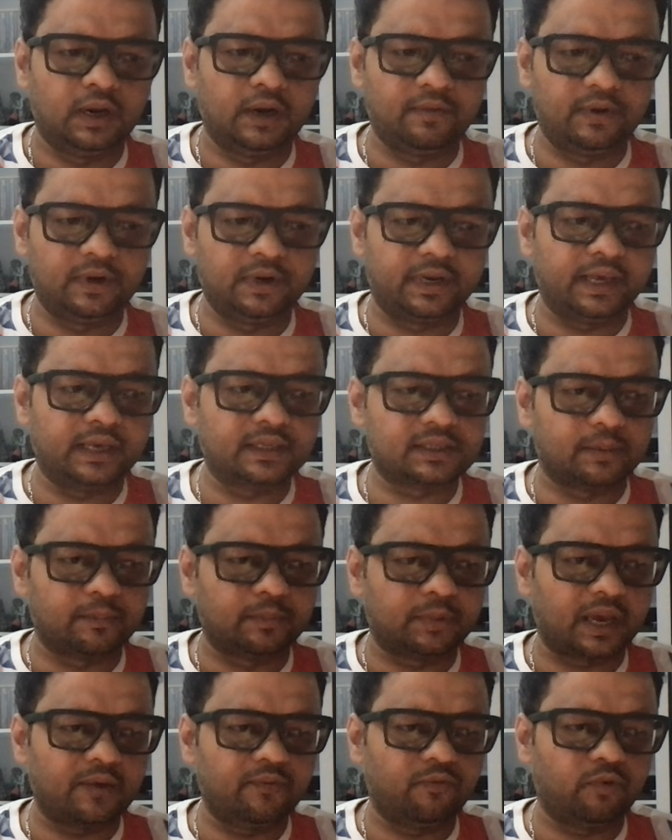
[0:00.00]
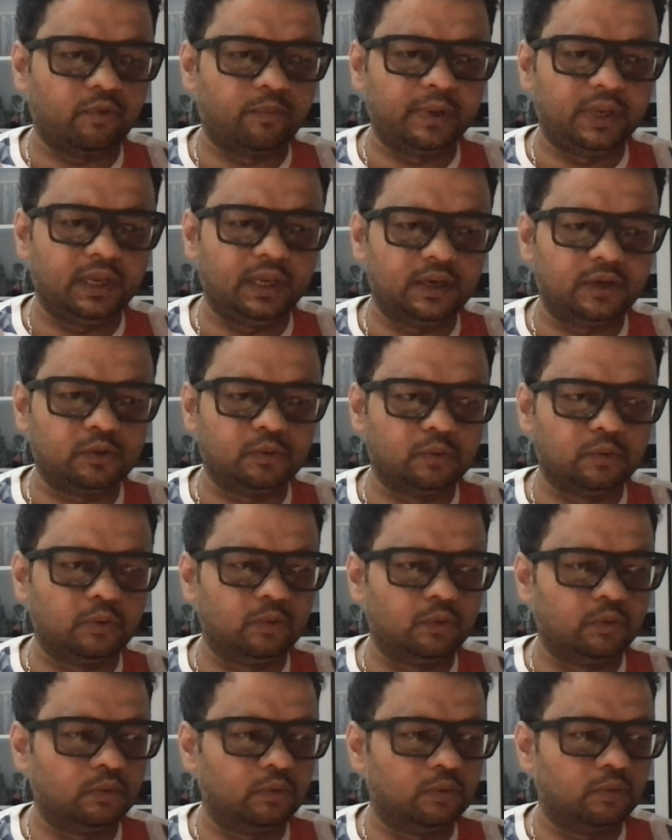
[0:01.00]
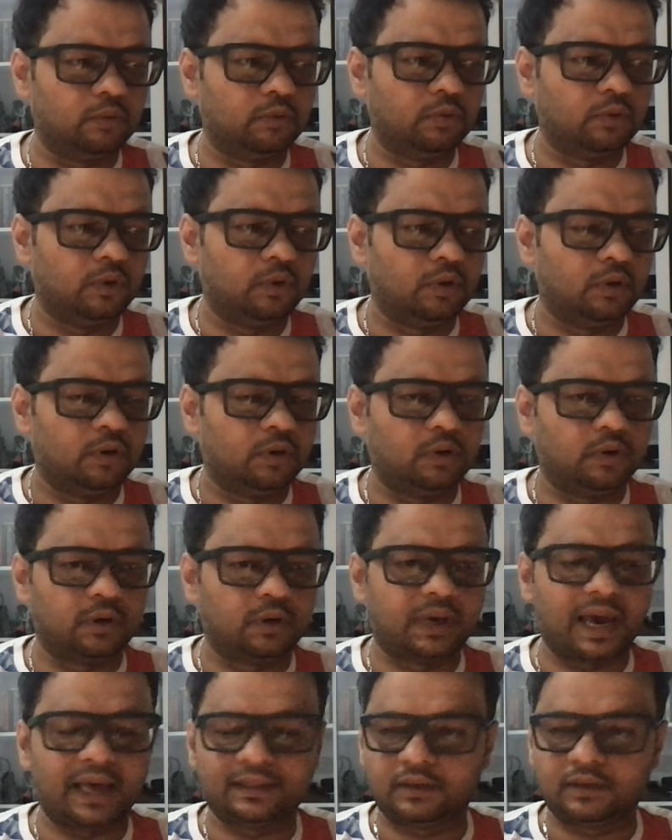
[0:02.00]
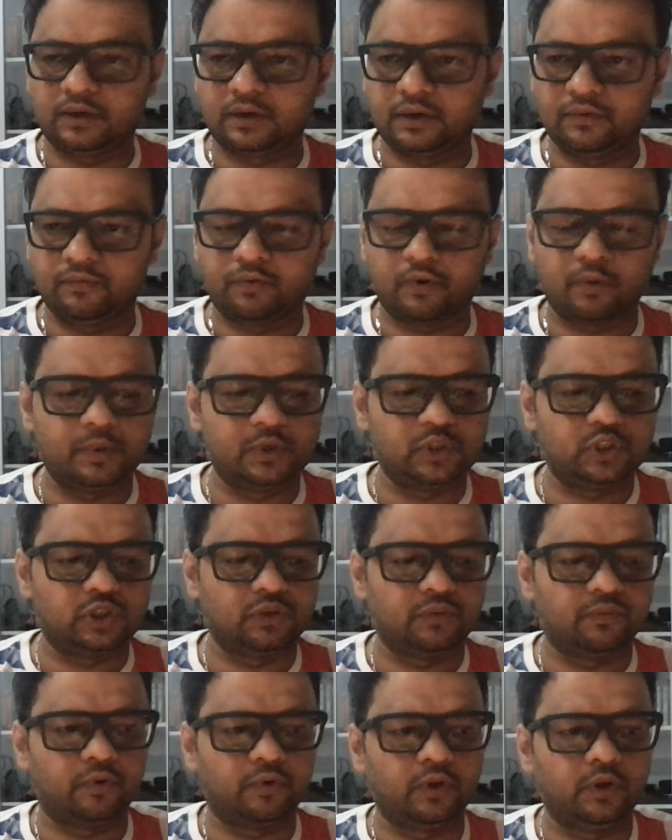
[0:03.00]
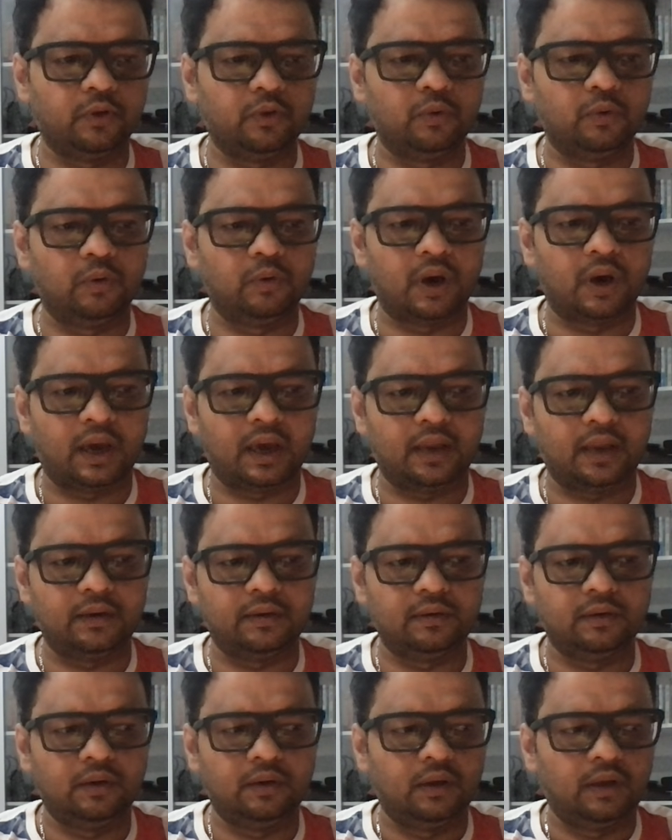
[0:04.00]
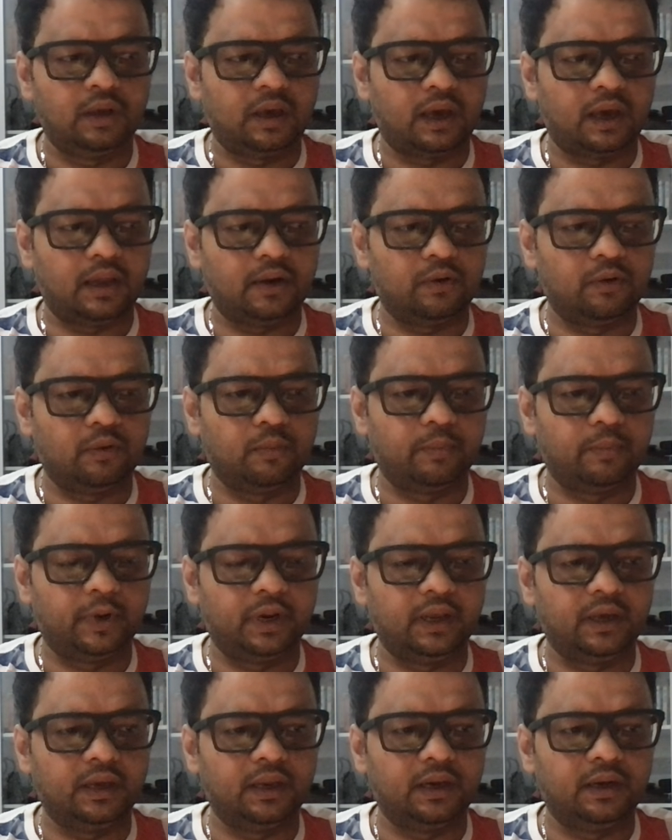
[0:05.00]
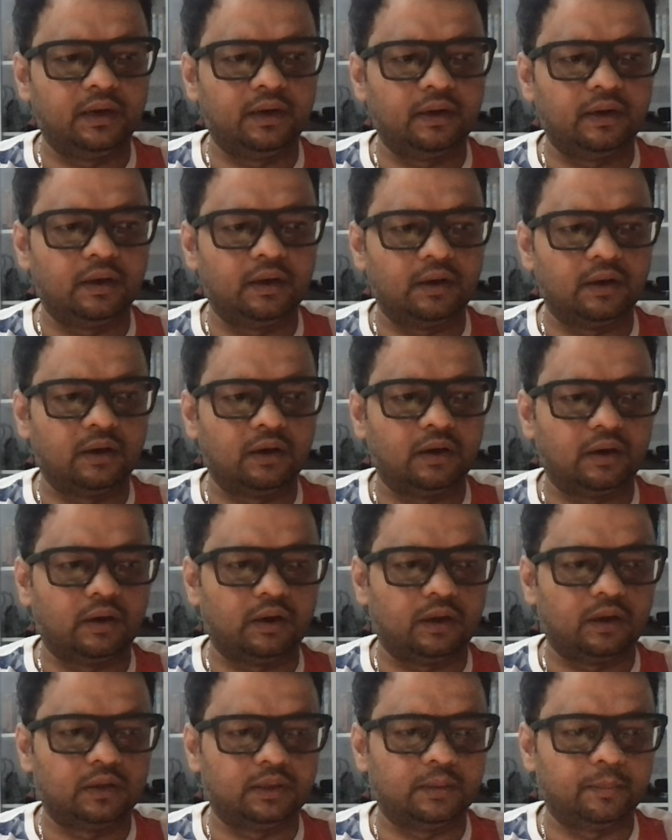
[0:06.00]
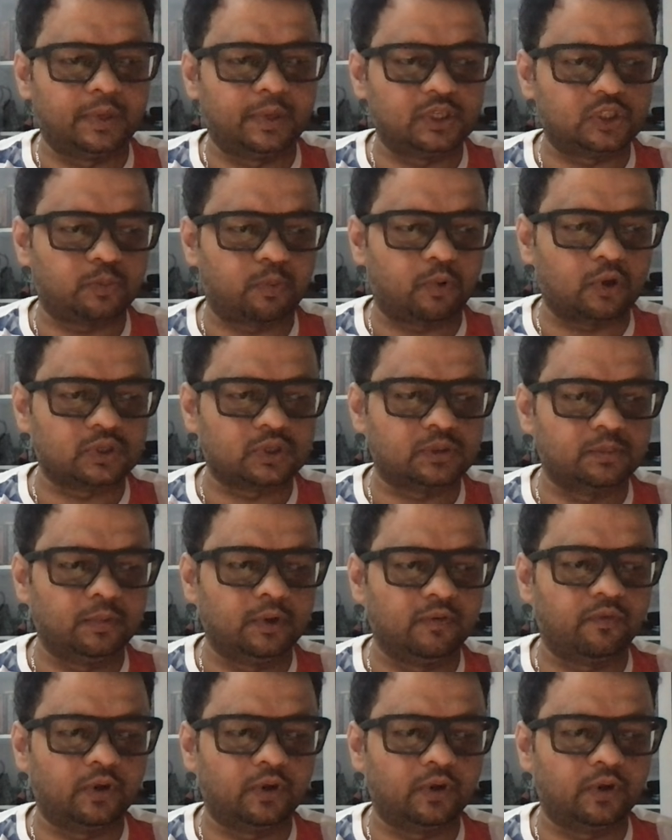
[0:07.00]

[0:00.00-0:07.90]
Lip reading: will take some time for me to gather information for you and no bring in the best possible for